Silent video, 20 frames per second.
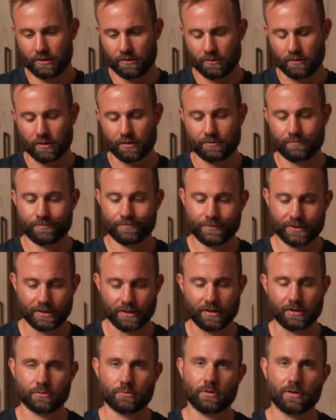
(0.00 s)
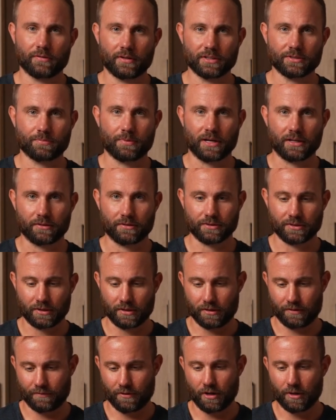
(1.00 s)
or sorry, 12-ounce bottles
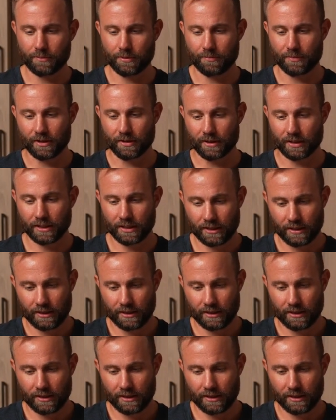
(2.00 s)
of almond milk